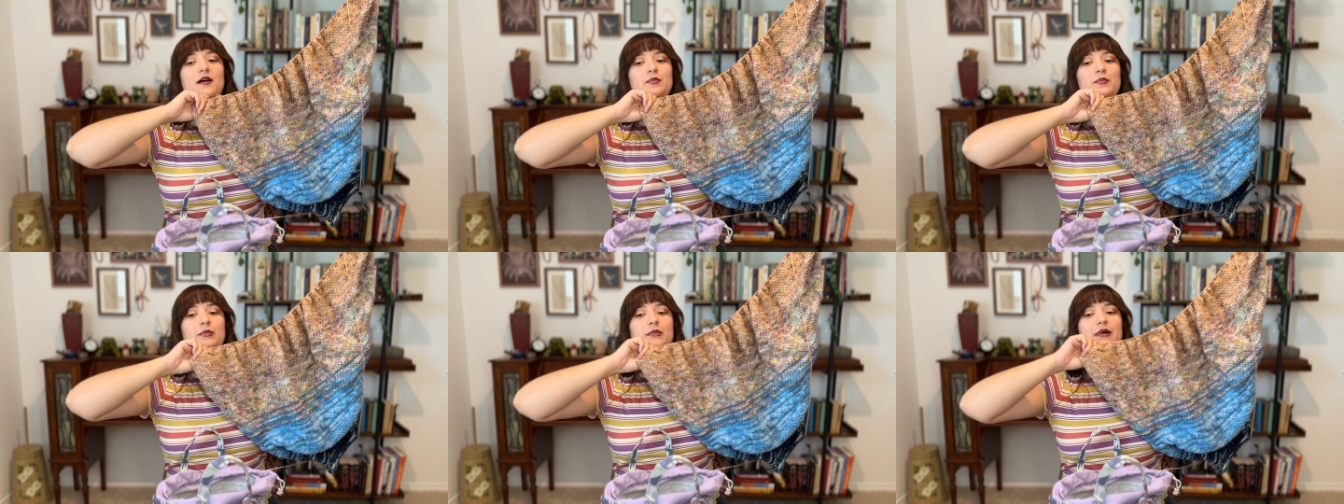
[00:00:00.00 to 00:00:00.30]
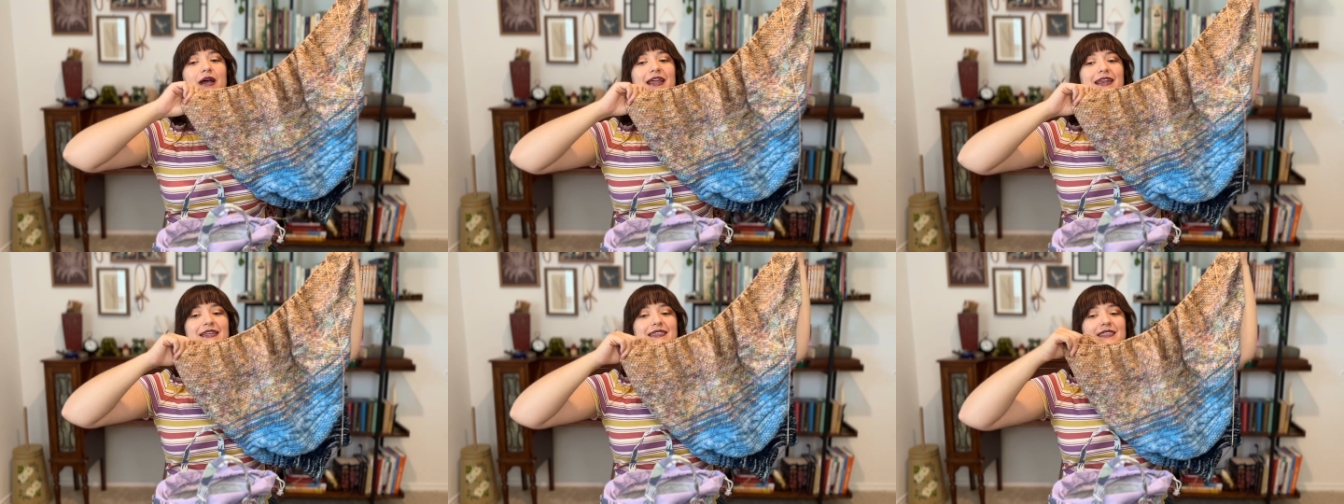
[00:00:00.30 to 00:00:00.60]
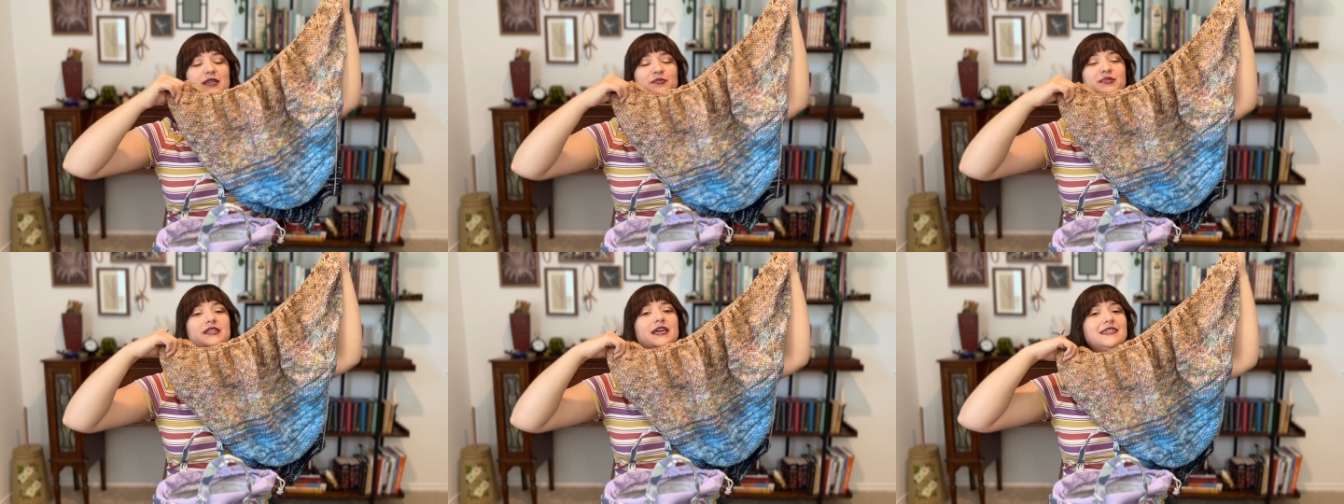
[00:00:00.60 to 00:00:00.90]
and it's
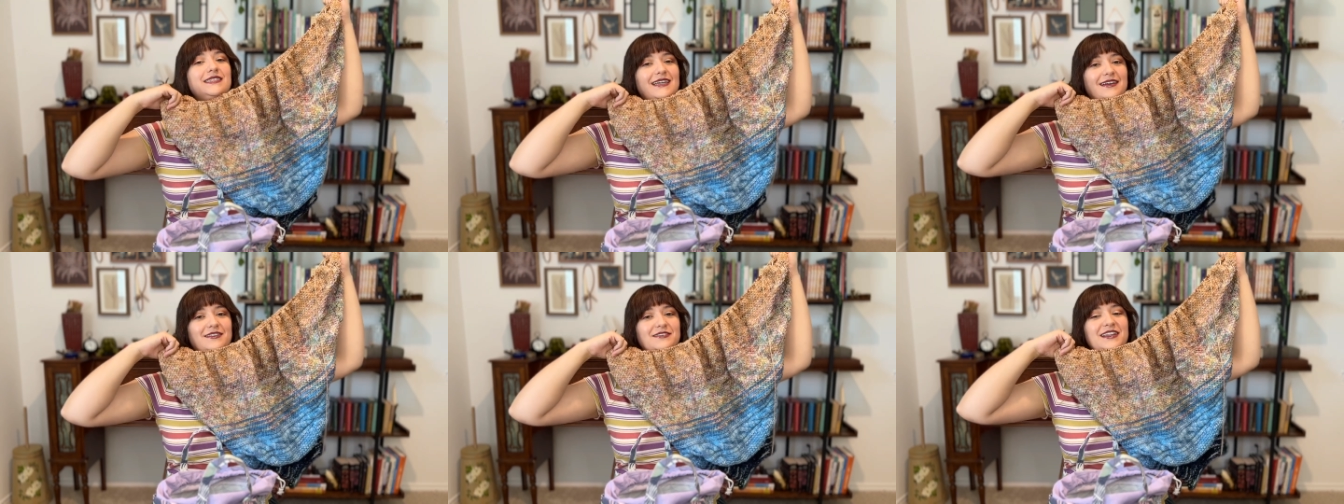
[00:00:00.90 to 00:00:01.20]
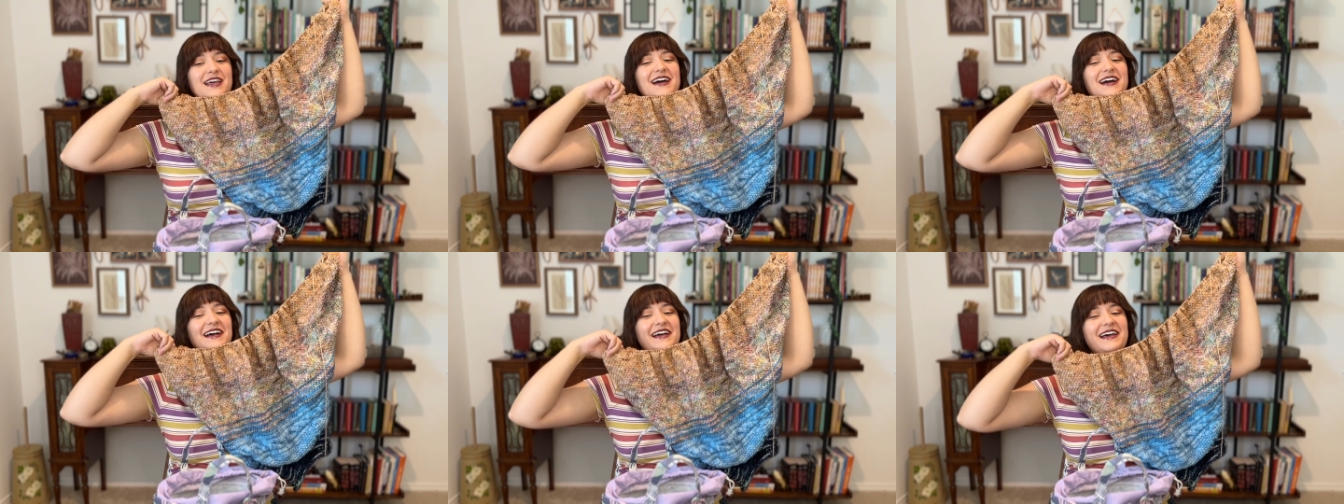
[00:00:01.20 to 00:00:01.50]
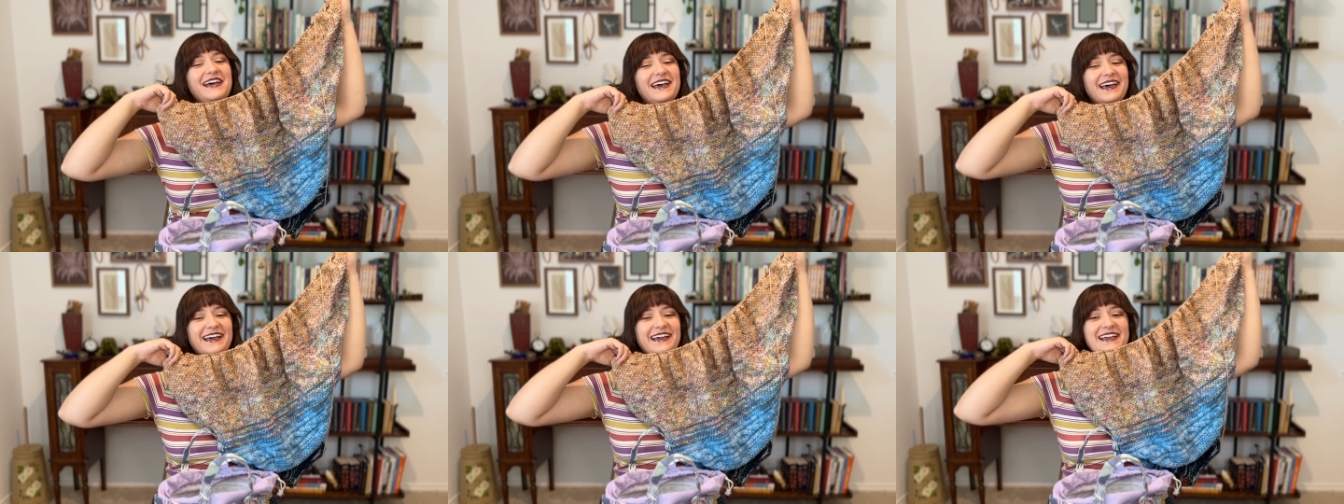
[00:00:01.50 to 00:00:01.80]
upside down.
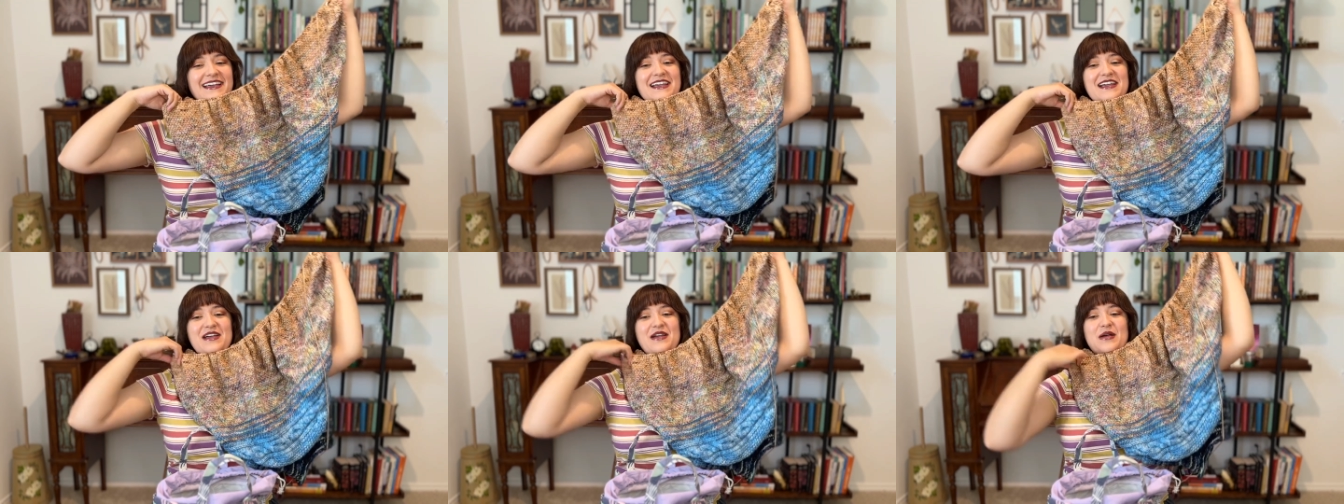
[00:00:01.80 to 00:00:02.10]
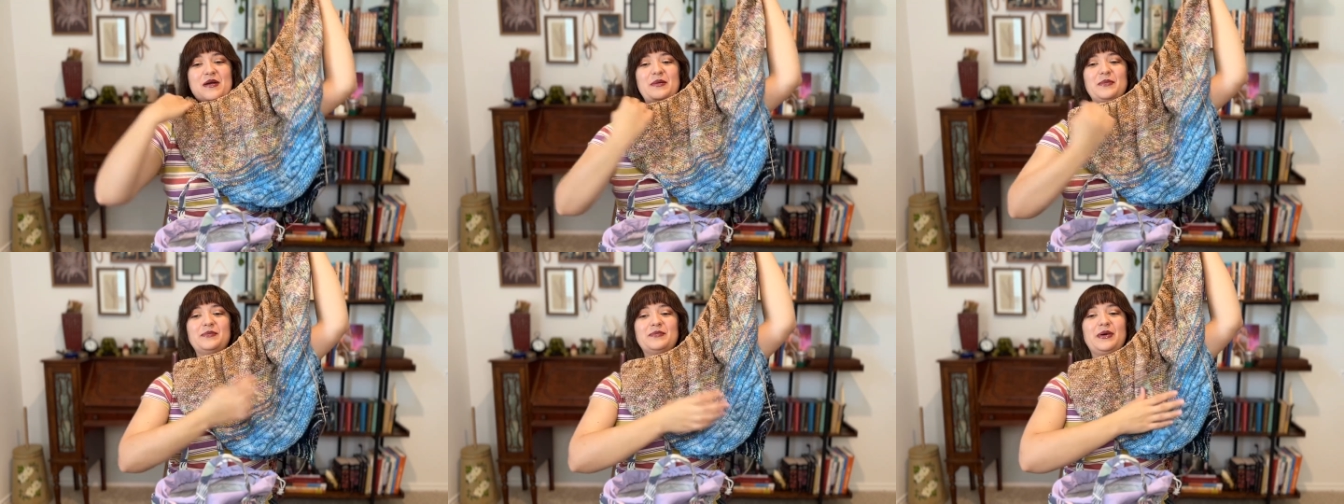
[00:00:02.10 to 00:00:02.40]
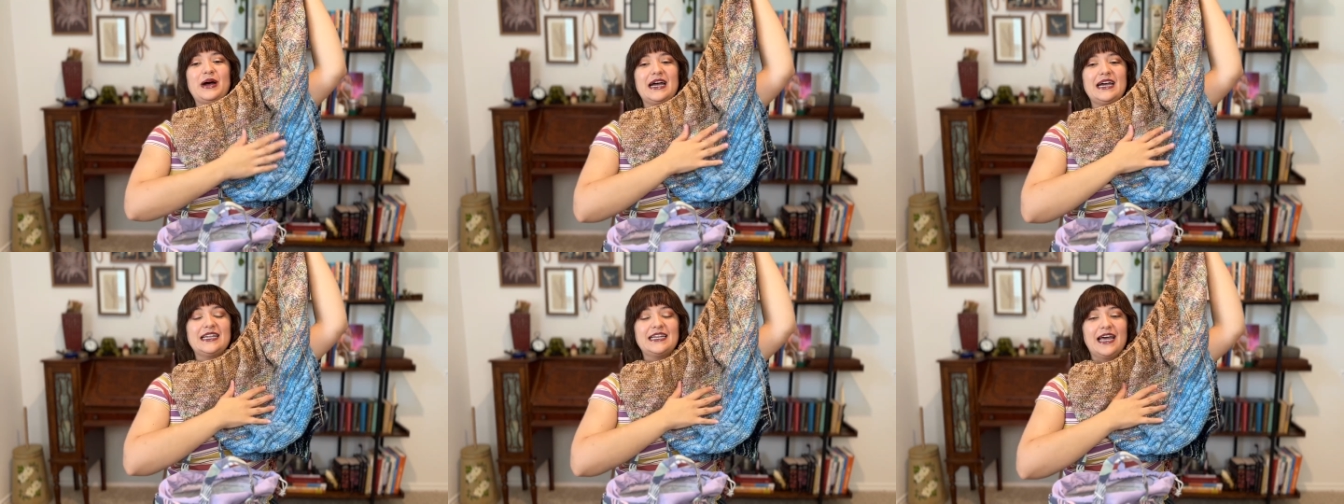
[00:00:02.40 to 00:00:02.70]

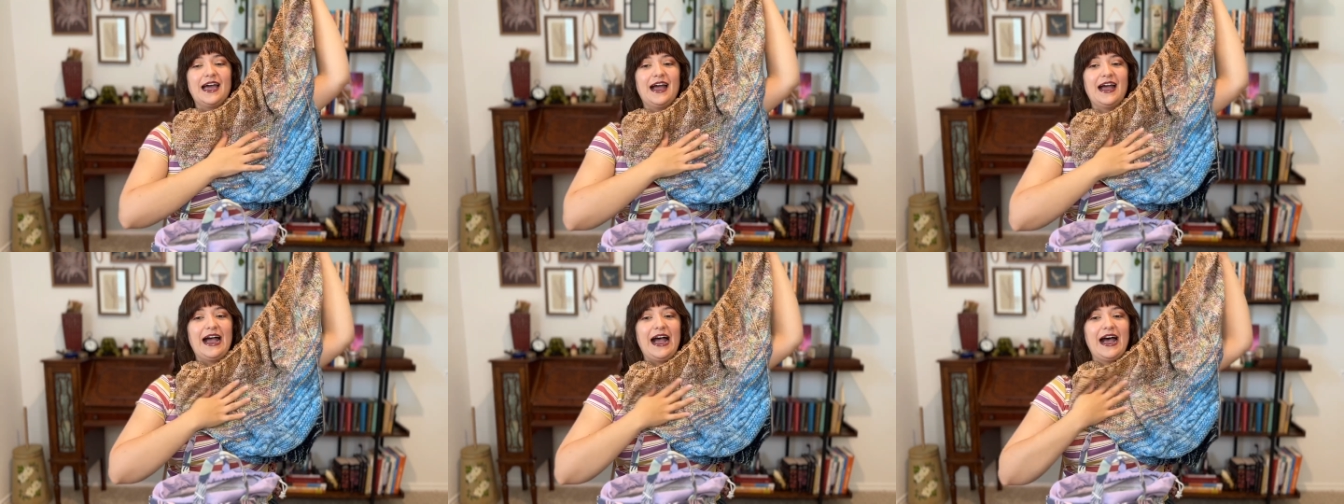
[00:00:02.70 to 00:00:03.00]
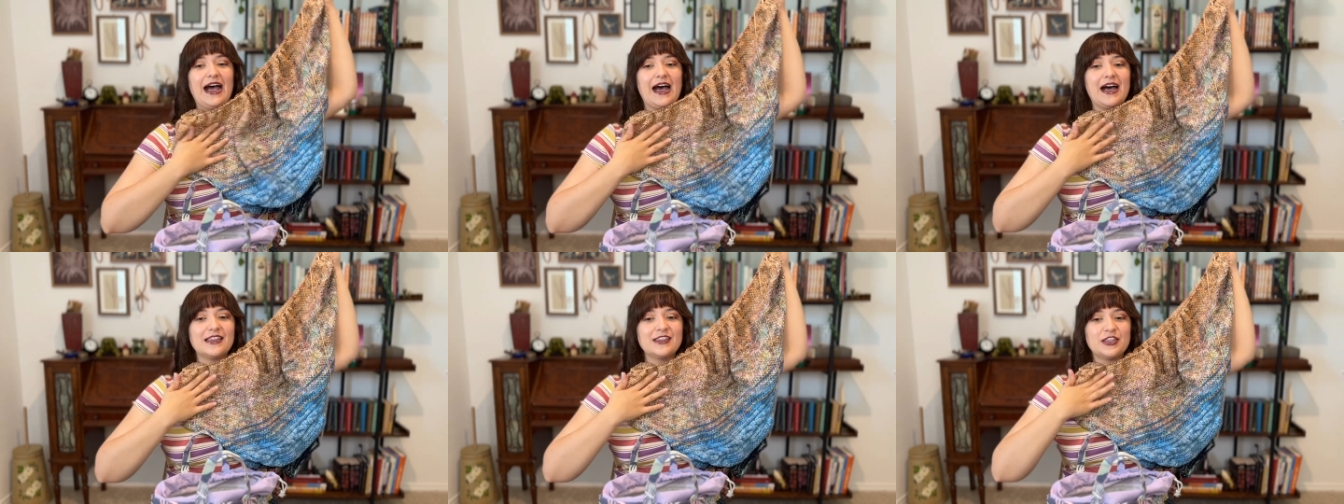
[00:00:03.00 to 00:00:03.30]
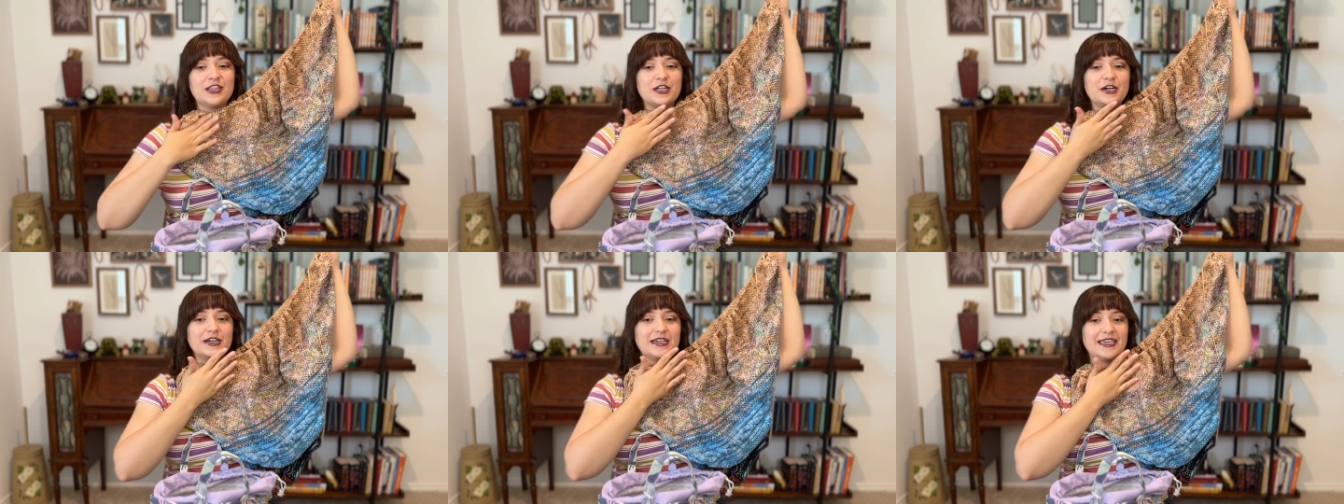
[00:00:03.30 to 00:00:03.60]
But
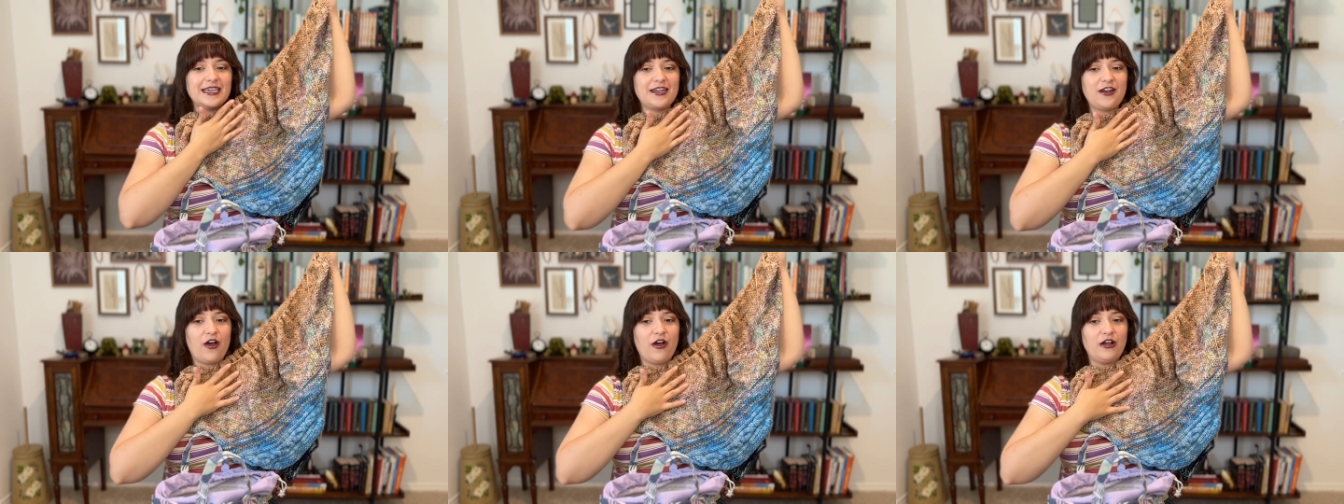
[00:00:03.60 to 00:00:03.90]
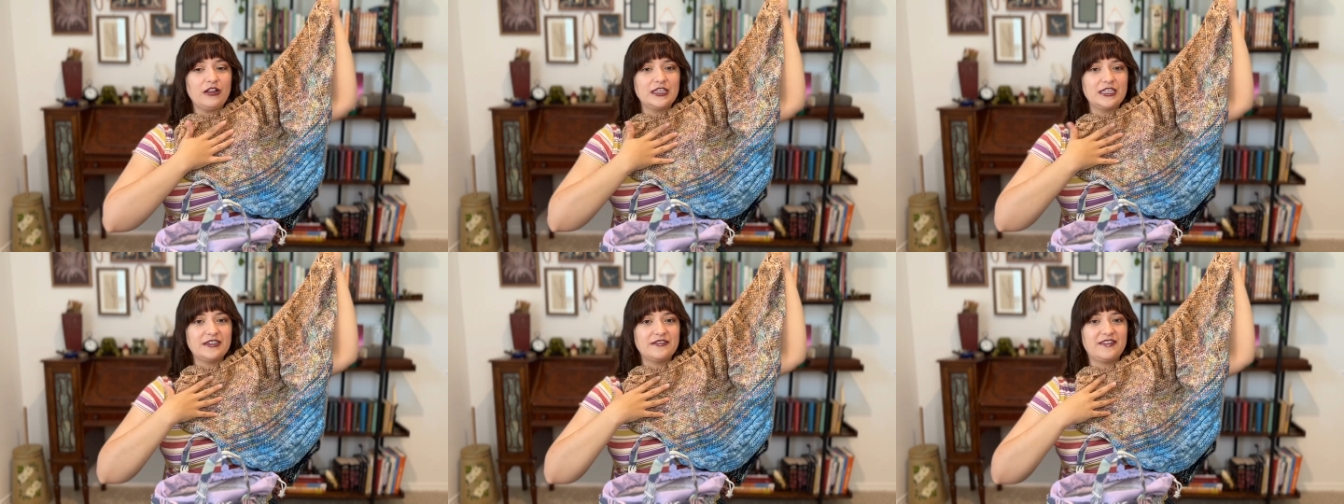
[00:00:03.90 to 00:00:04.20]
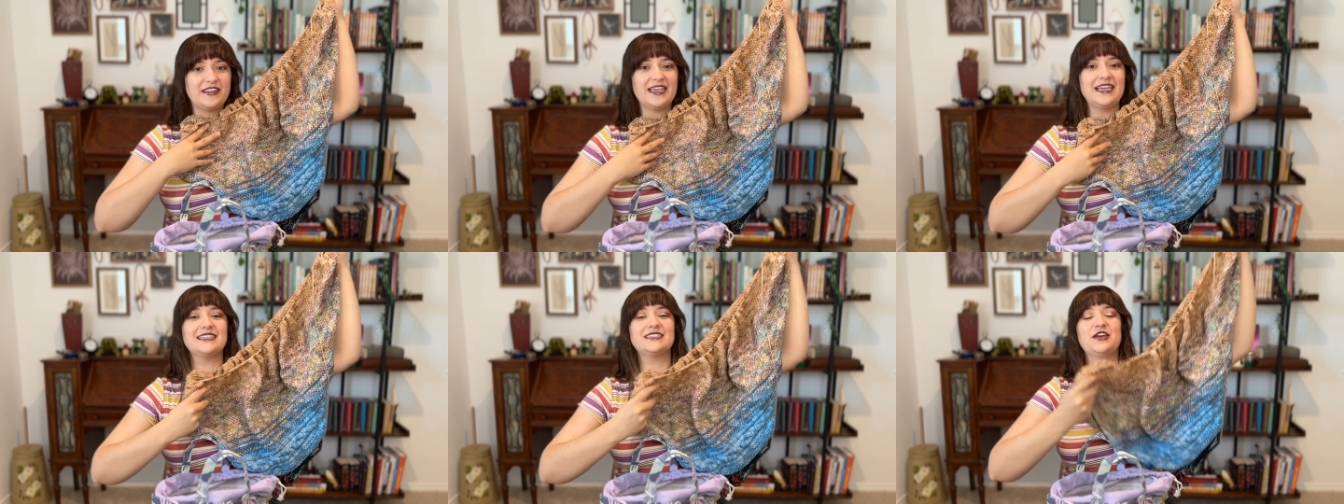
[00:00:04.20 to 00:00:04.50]
look at all of
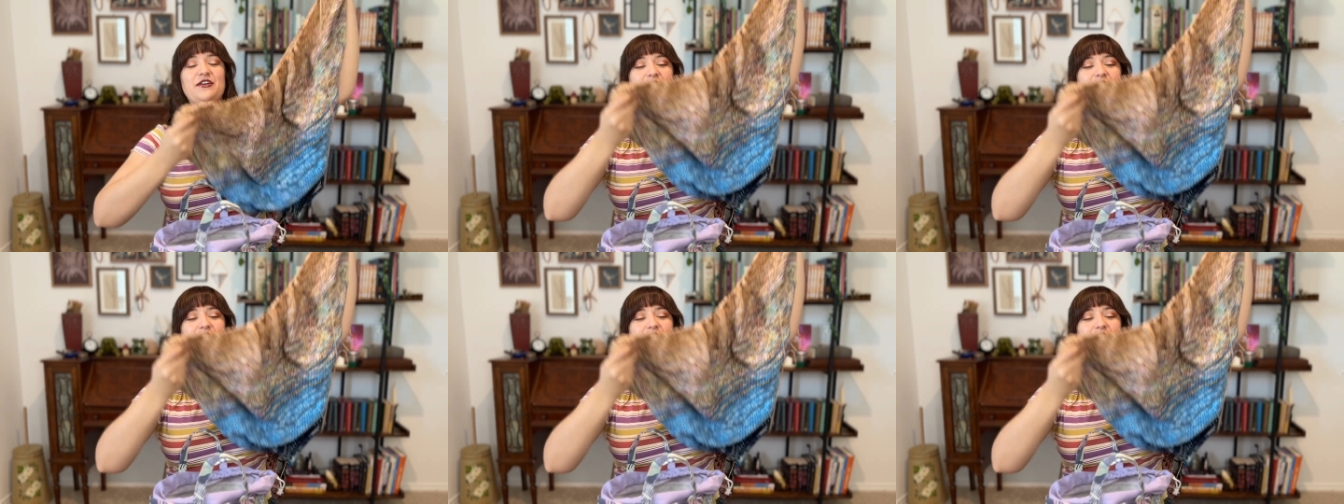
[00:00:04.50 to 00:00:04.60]
this.